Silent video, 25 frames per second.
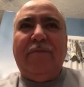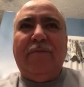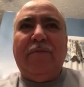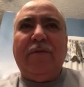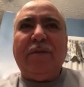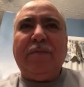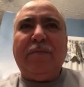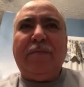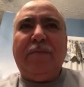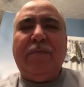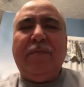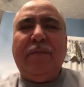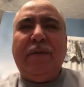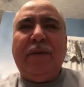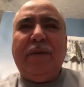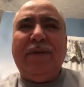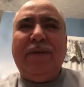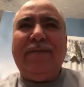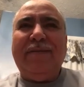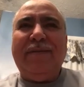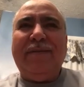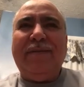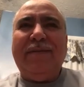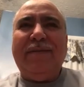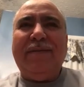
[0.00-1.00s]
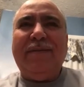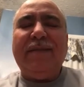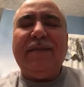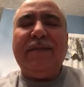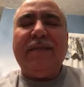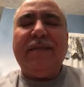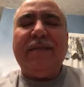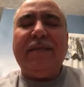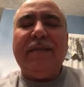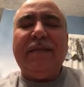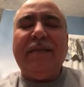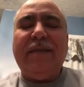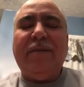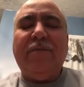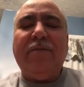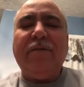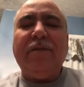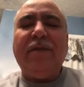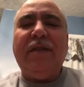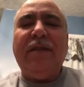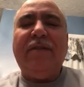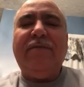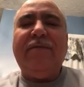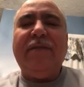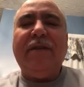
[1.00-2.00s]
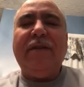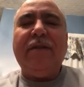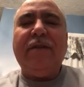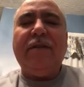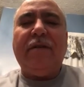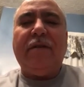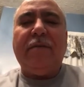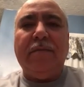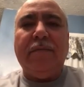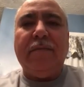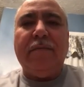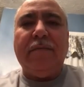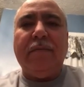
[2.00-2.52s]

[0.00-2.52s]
was it was difficult.